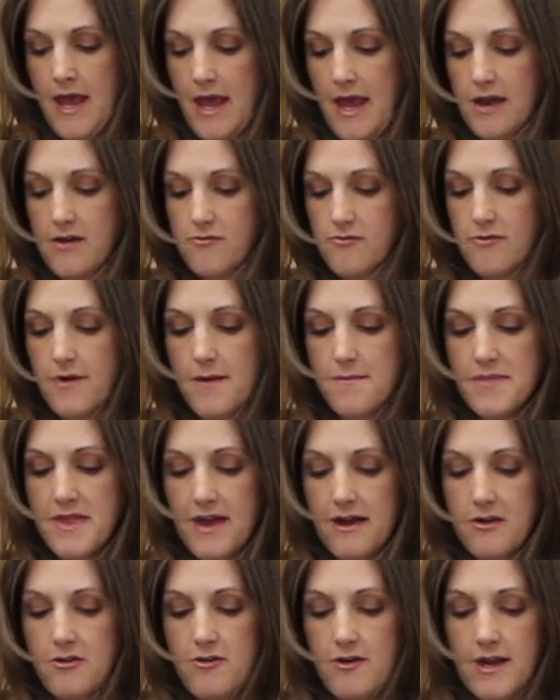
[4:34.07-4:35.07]
and rub
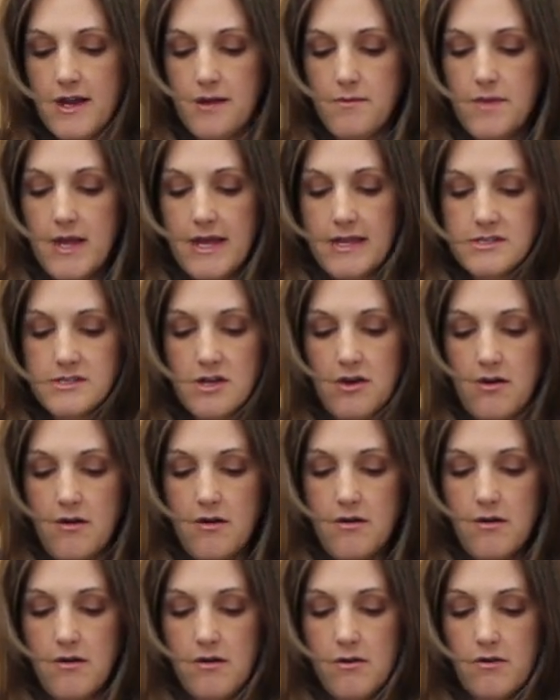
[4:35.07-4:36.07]
that cream into
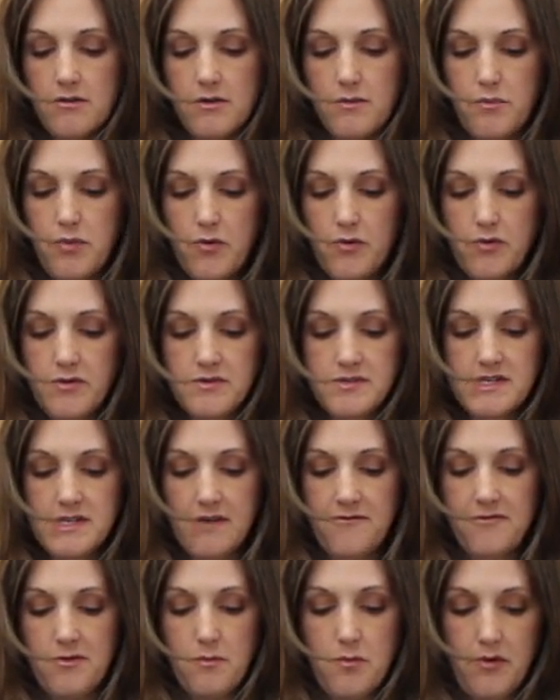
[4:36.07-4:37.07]
all the pores
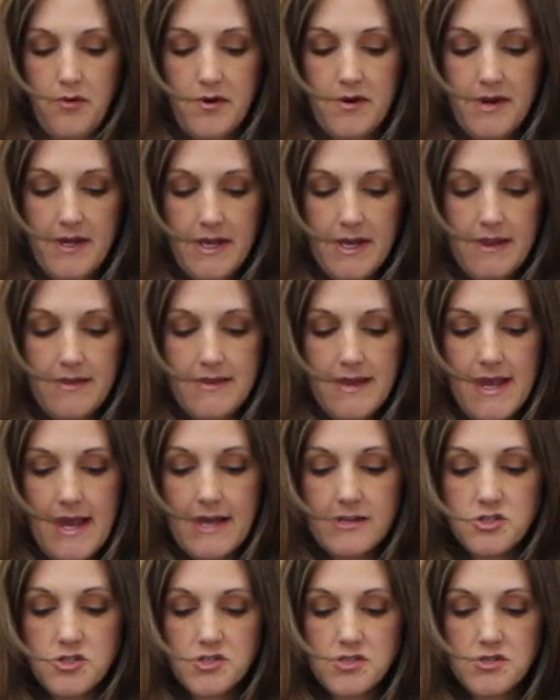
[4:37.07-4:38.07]
of the board. Again, the
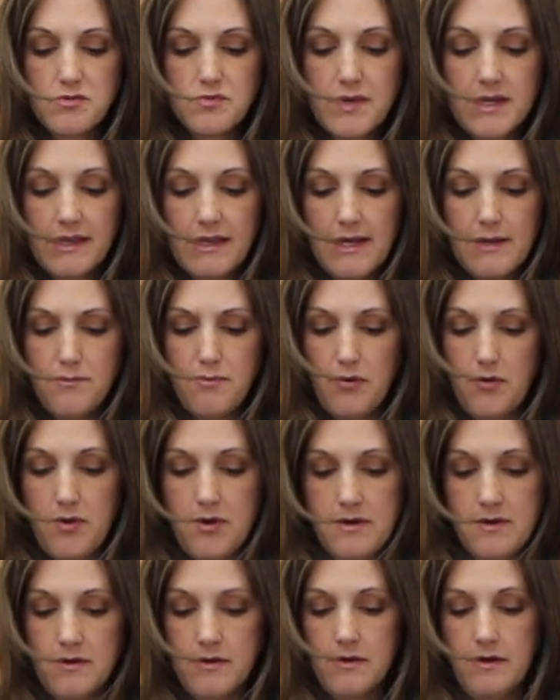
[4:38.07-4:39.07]
edges are really
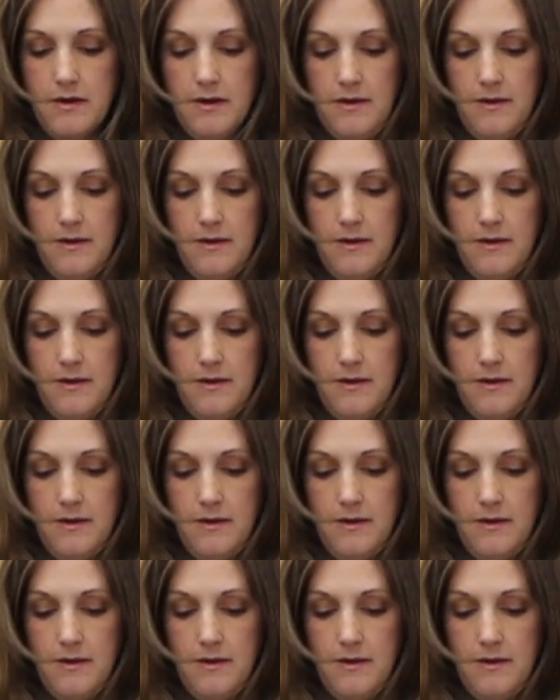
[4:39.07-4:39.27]
important.